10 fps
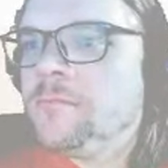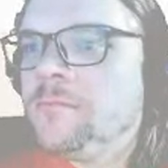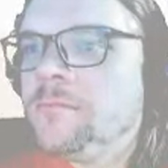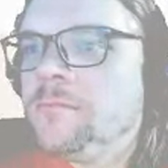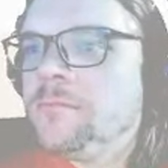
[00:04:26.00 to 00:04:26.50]

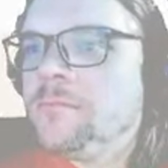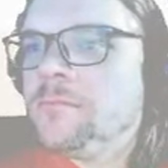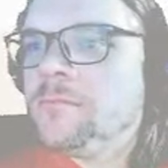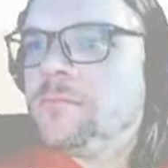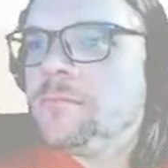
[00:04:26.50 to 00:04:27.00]

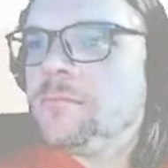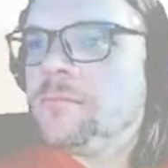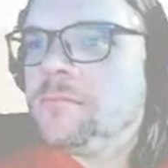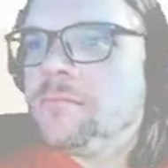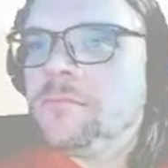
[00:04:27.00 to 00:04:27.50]

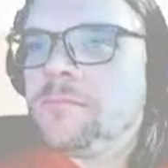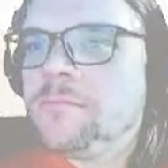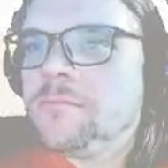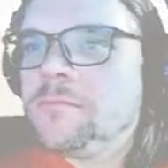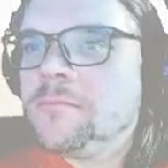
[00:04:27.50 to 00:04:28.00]

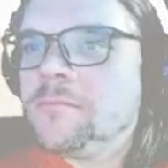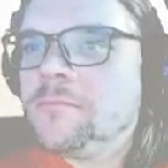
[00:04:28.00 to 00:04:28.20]
Nobody speaks.